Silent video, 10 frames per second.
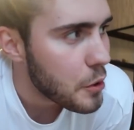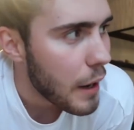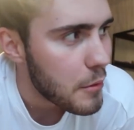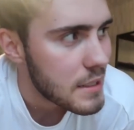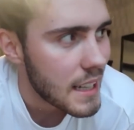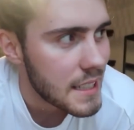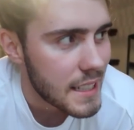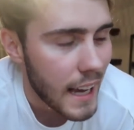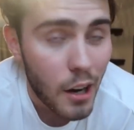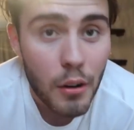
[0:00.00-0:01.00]
few hours
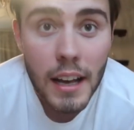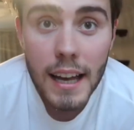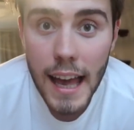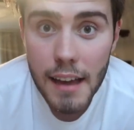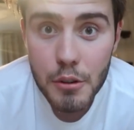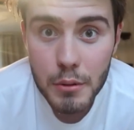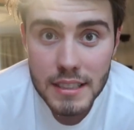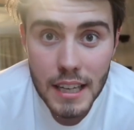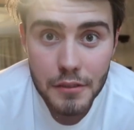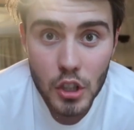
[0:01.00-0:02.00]
later now,
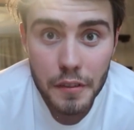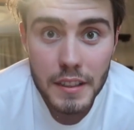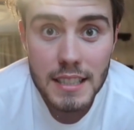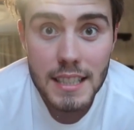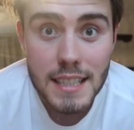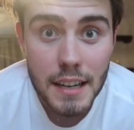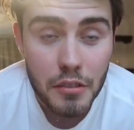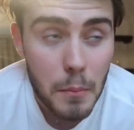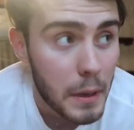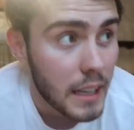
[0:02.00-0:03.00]
everyone's left the office except
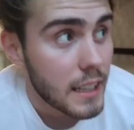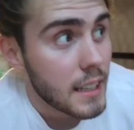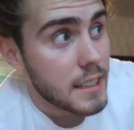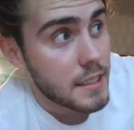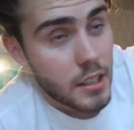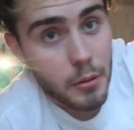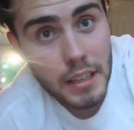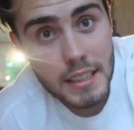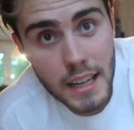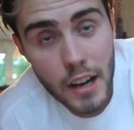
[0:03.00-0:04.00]
for me.
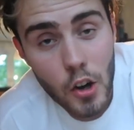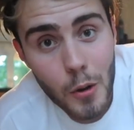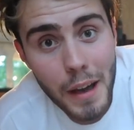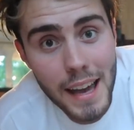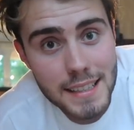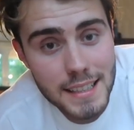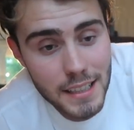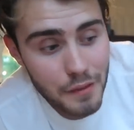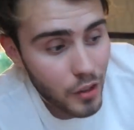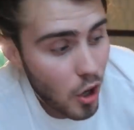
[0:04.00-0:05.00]
Zoe is at home
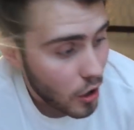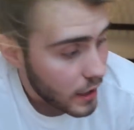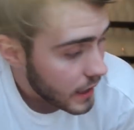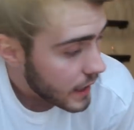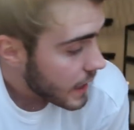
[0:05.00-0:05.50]
editing a vlog,